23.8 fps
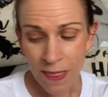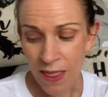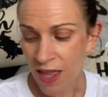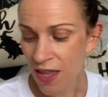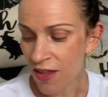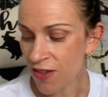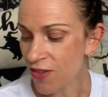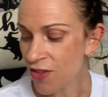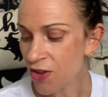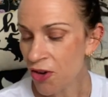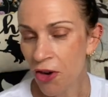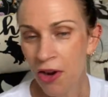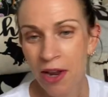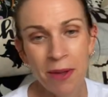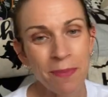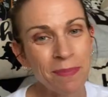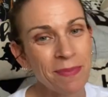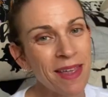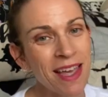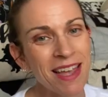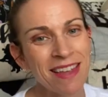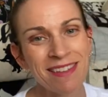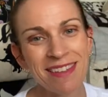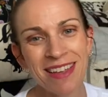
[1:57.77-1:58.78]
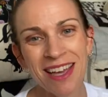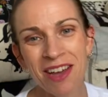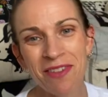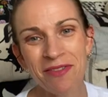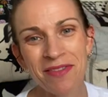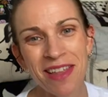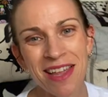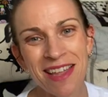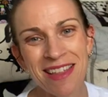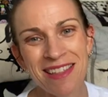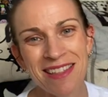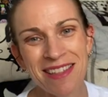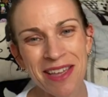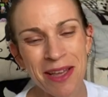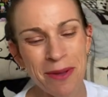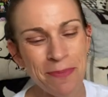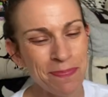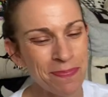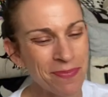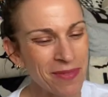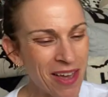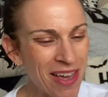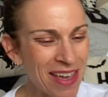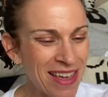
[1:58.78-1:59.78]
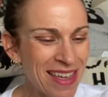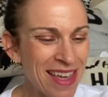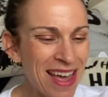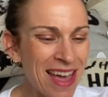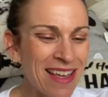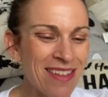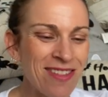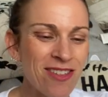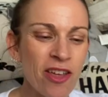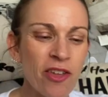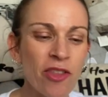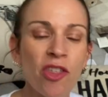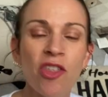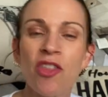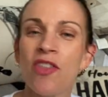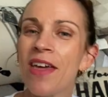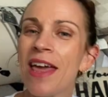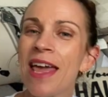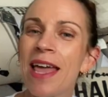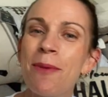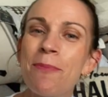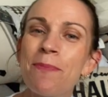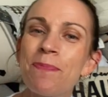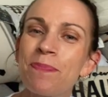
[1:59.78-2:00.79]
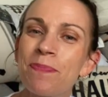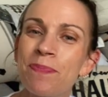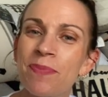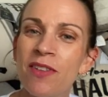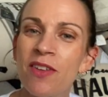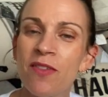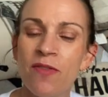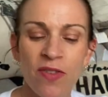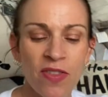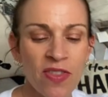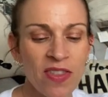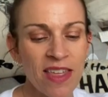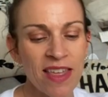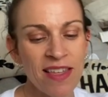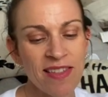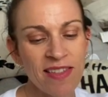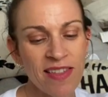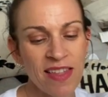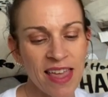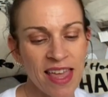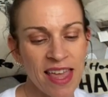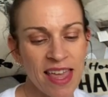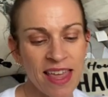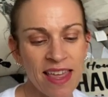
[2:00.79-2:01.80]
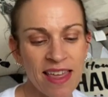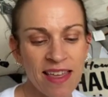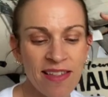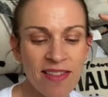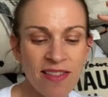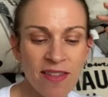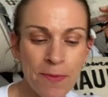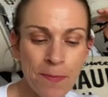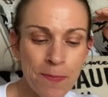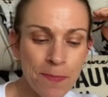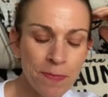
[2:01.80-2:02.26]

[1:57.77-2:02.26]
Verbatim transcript: sorry, had to have that sip. Okay, so the theme for this is